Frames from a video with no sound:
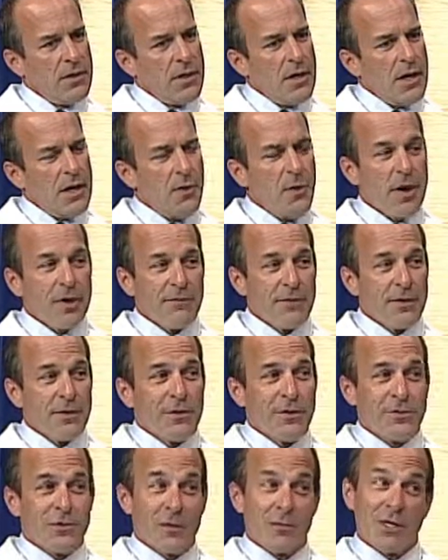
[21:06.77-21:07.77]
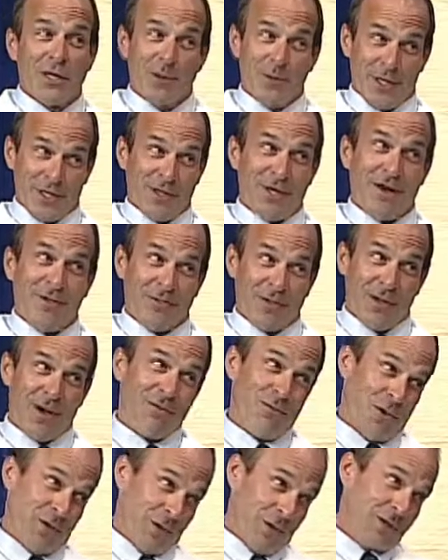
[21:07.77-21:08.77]
However, there's going to be a little bit of tough
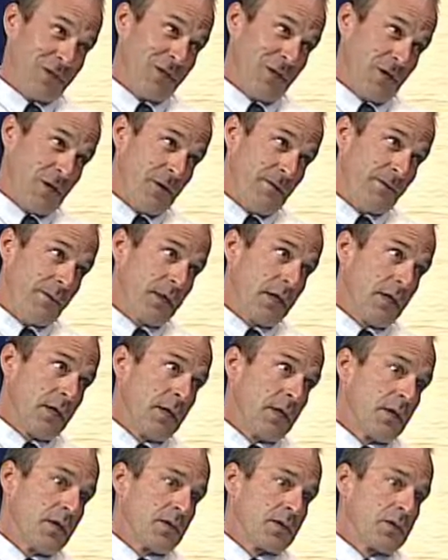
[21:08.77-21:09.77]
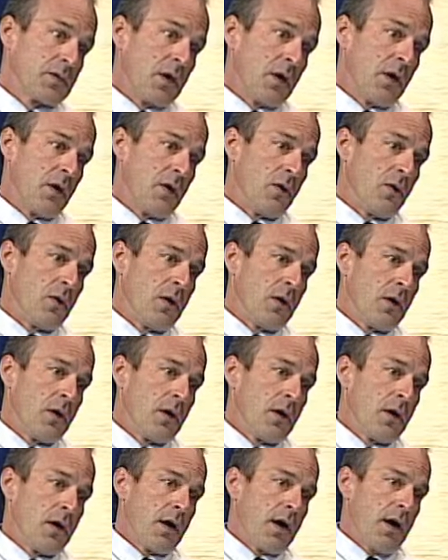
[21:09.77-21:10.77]
love with it too. So
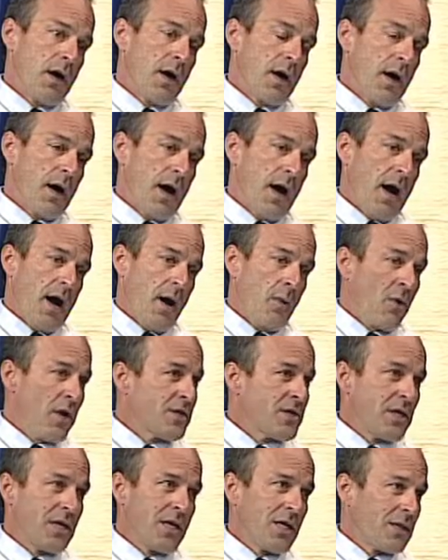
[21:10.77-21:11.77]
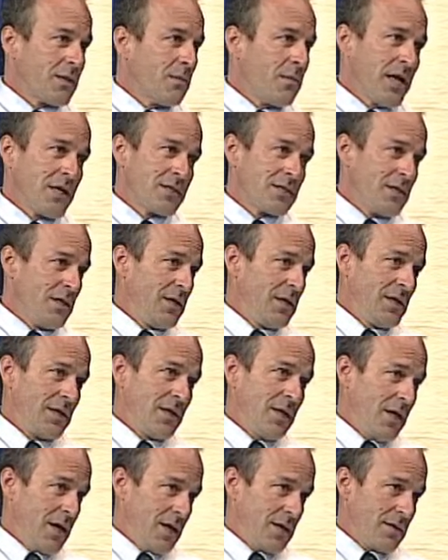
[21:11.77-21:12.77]
I want you to get the best knee you
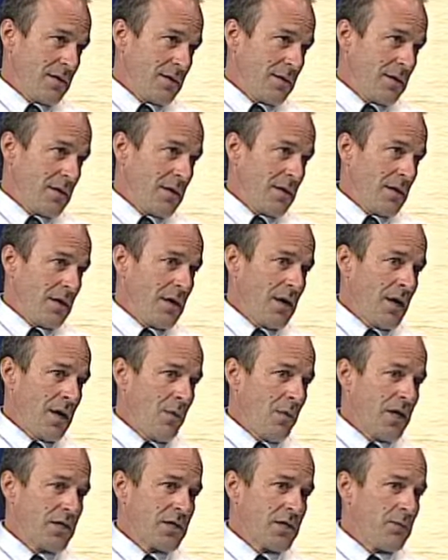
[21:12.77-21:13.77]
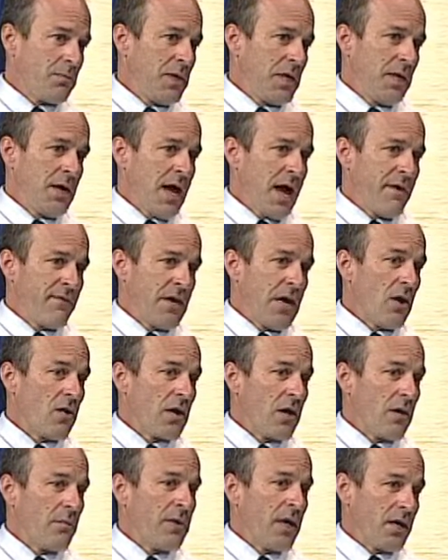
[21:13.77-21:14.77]
can. And I want you to be, have an
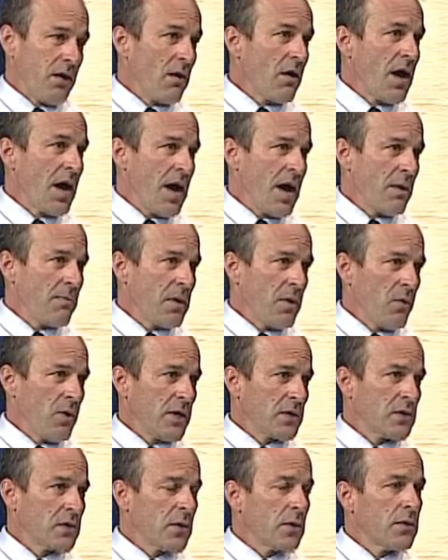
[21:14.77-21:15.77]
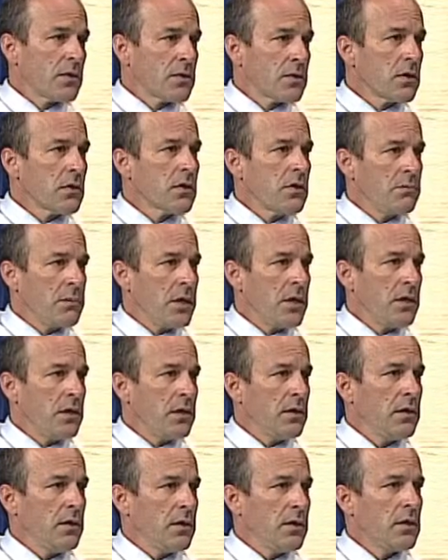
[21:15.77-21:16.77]
outcome that you're happy with. So there's going to
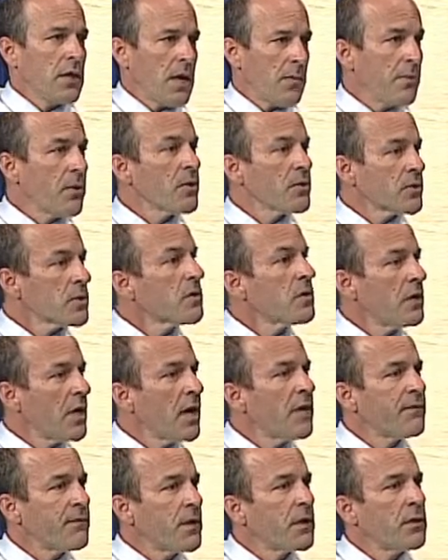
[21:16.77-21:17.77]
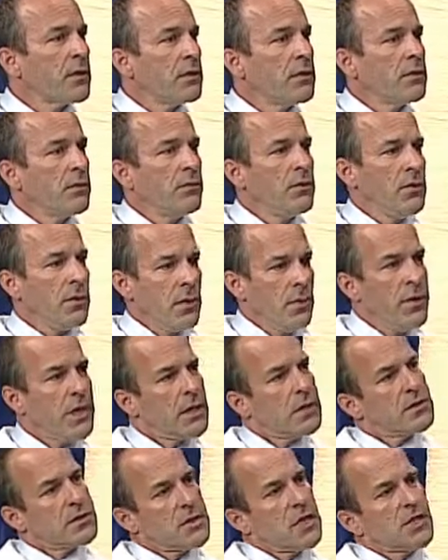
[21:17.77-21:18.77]
be that personal effort. You know, we
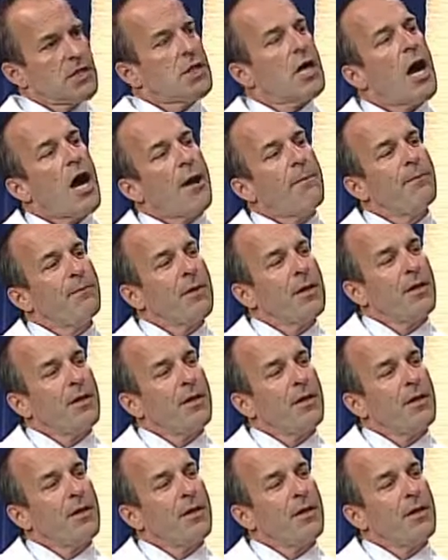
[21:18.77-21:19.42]
can set you up.